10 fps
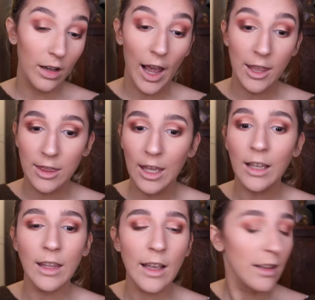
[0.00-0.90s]
I
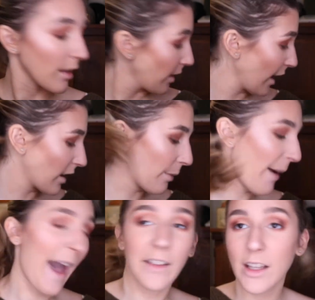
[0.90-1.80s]
think that like the
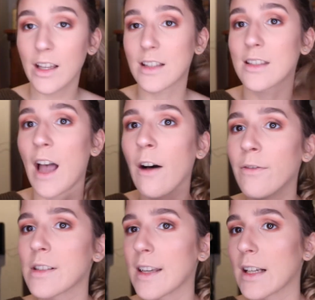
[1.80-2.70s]
palette
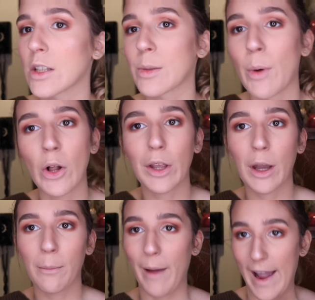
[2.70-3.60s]
itself is like small and
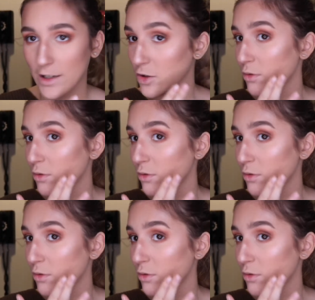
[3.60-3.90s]
compact,